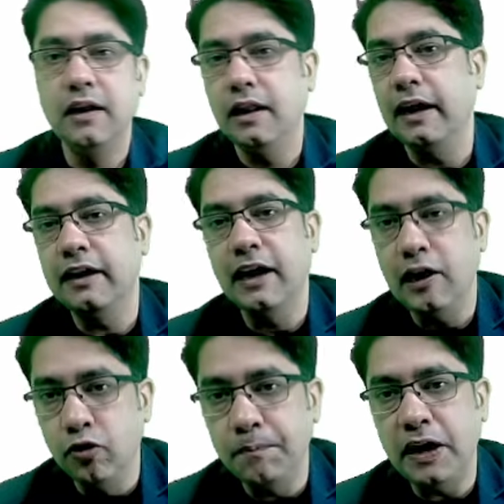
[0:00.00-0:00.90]
like
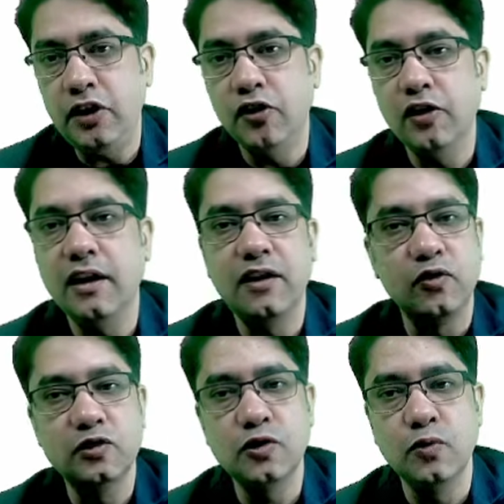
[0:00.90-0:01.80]
haloperidol are
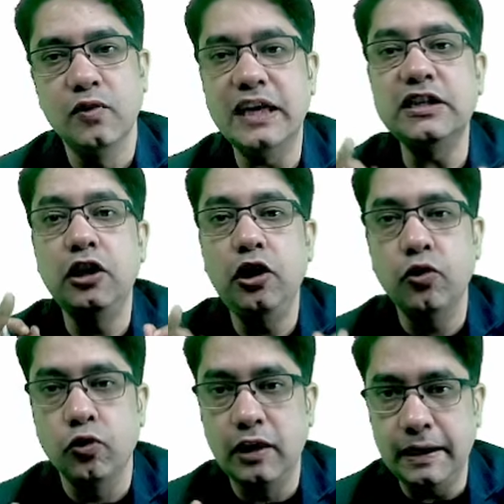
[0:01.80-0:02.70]
also known as
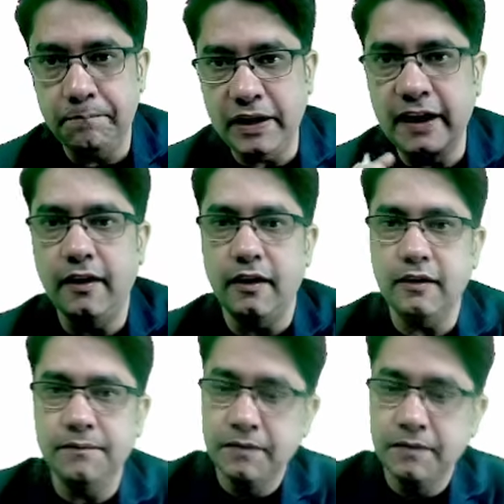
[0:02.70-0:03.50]
neuroleptic drug.